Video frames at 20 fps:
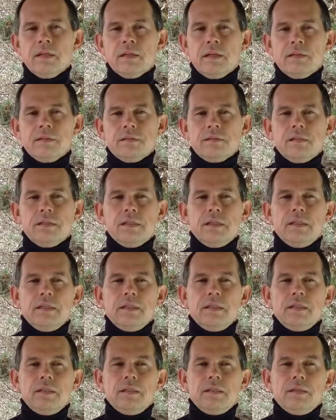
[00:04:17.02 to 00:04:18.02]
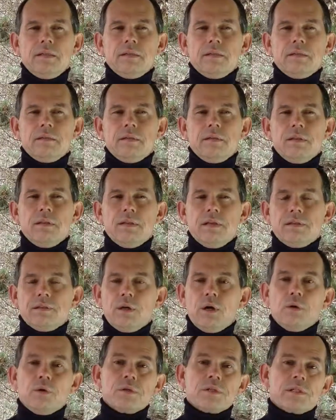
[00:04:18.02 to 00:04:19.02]
And there
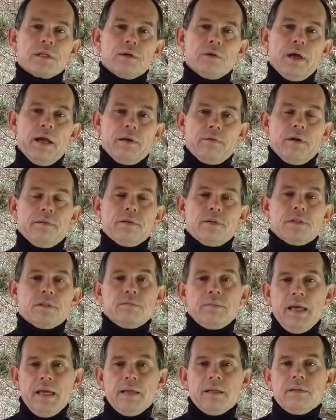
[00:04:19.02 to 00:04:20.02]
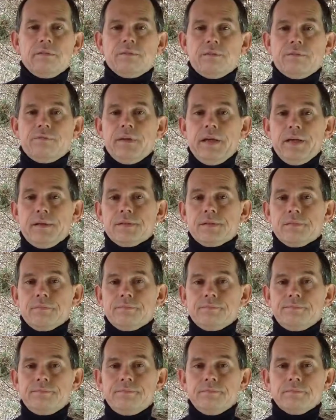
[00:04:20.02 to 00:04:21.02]
are also, however, some negative effects.
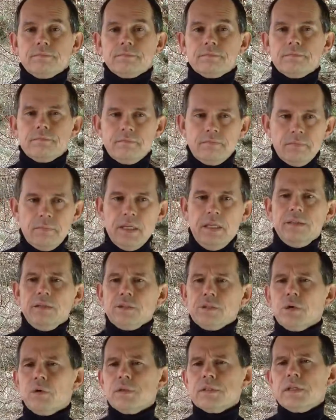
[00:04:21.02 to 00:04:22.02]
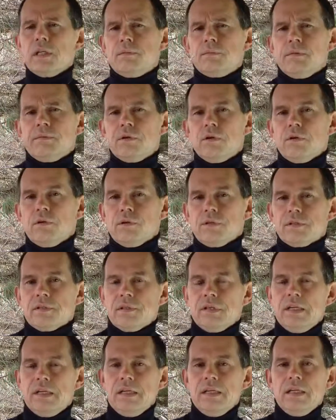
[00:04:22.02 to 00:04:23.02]
In the short term, of
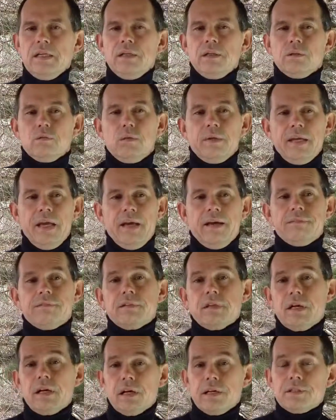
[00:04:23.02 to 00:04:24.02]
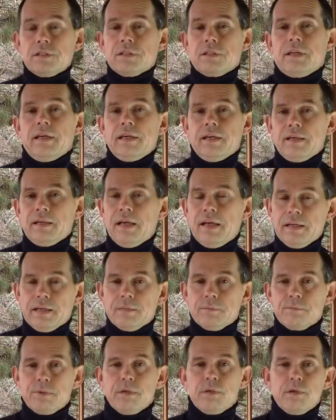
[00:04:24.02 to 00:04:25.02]
course, we have large-scale
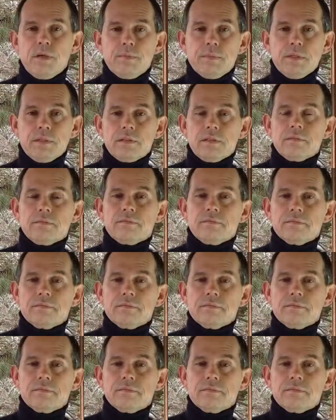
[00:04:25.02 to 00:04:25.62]
unemployment.